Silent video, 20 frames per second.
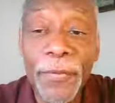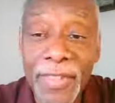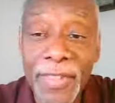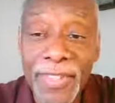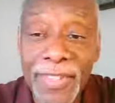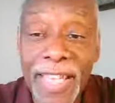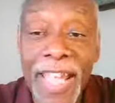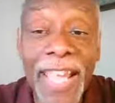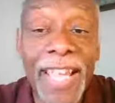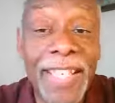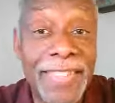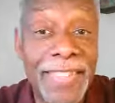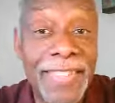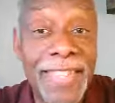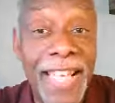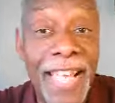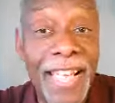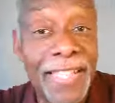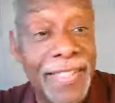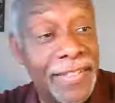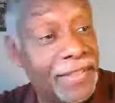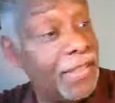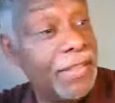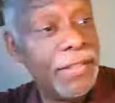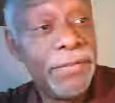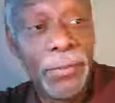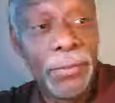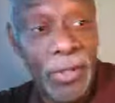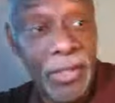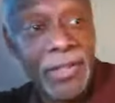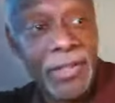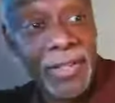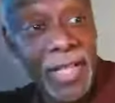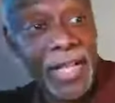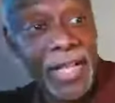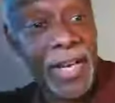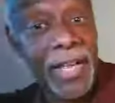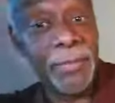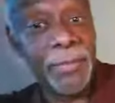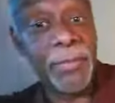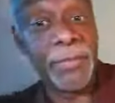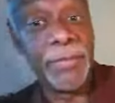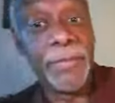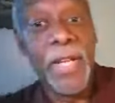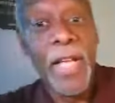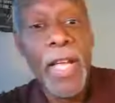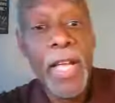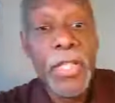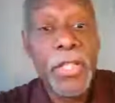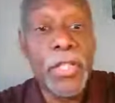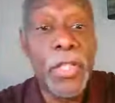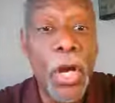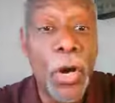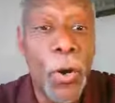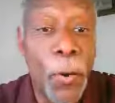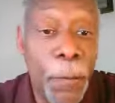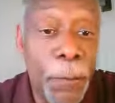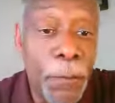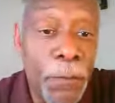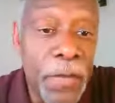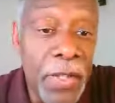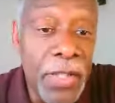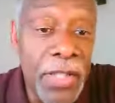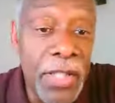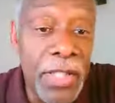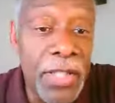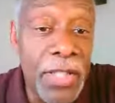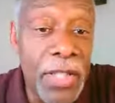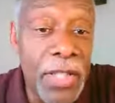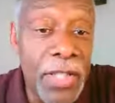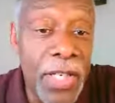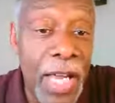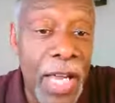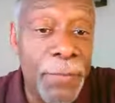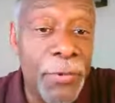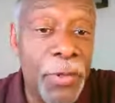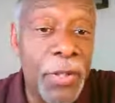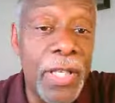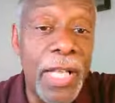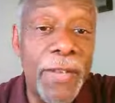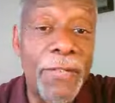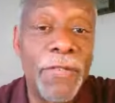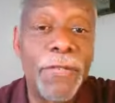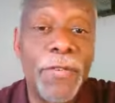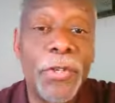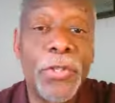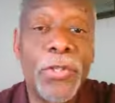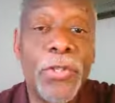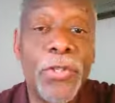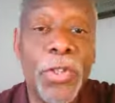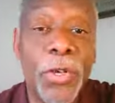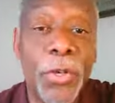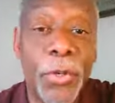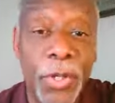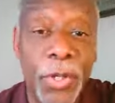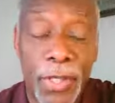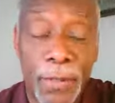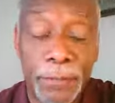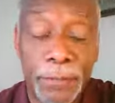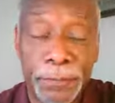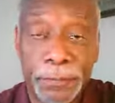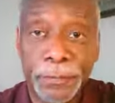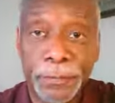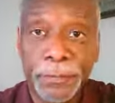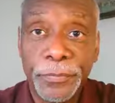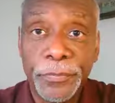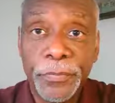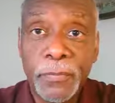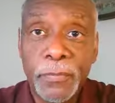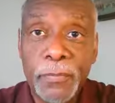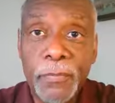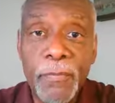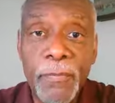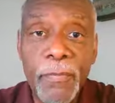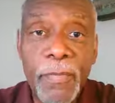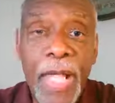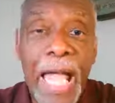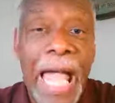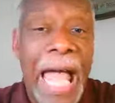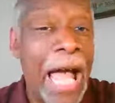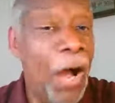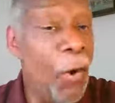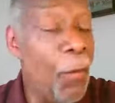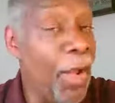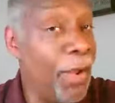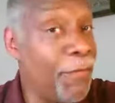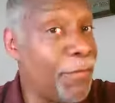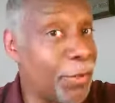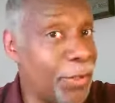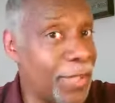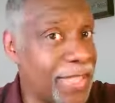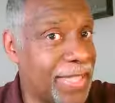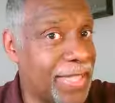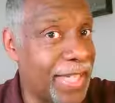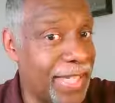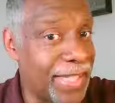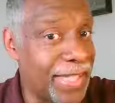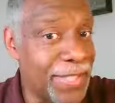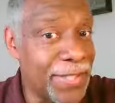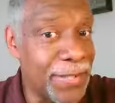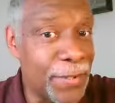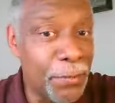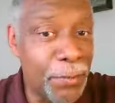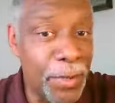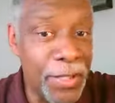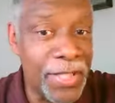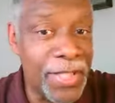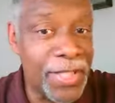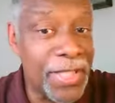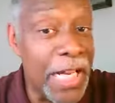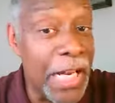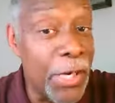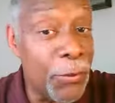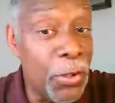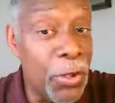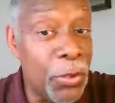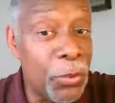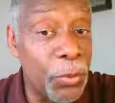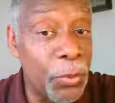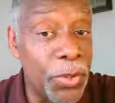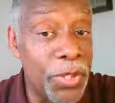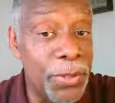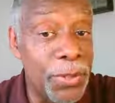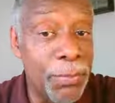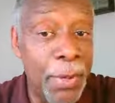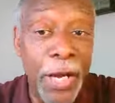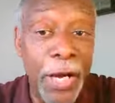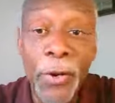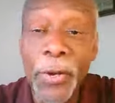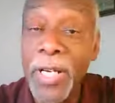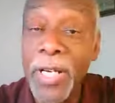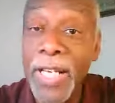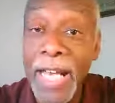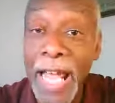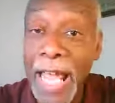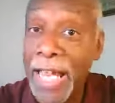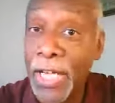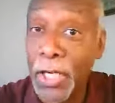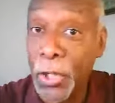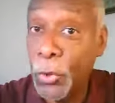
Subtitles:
Yes, exactly. See, well, that happened. So Genesis chapter 11, verse 30. However, it says, but Sarah was barren and had no